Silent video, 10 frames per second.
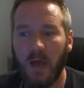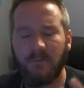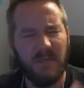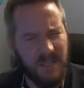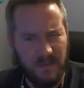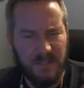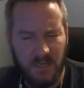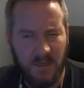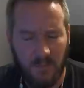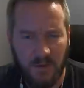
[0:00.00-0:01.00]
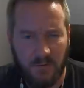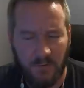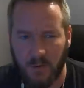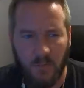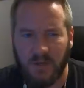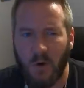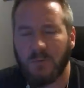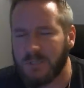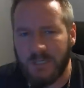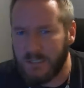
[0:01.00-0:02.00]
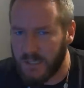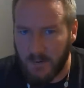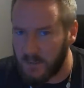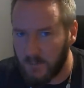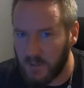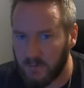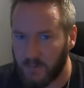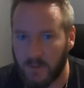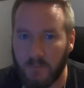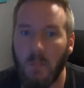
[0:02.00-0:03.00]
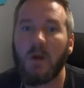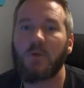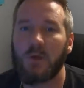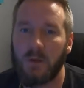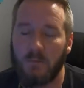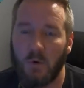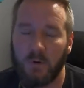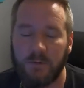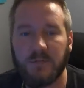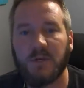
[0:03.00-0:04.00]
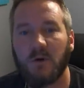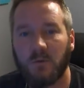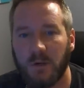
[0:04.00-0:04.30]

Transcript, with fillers: having said 10W30, we don't see 10W30 much anymore, and there's a good